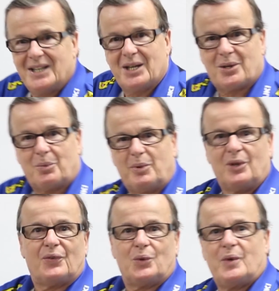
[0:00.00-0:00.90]
Another
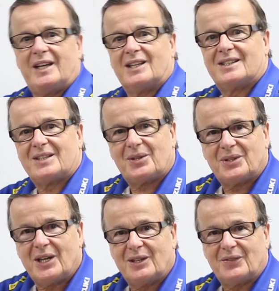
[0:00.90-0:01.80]
beautiful week in
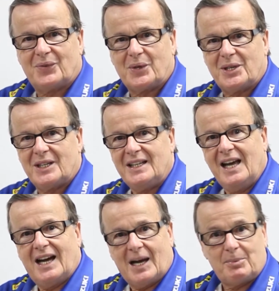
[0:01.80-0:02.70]
Southern California.
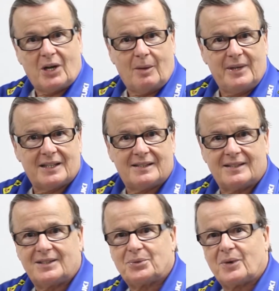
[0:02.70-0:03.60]
I'm Tom Hicks.
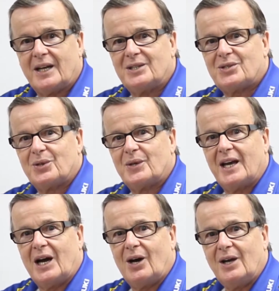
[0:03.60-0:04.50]
This is Ridin,
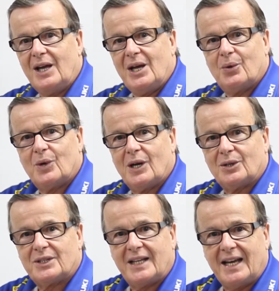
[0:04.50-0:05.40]
SoCal.
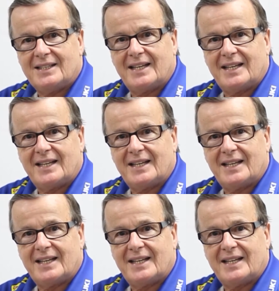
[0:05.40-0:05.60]
Well, today's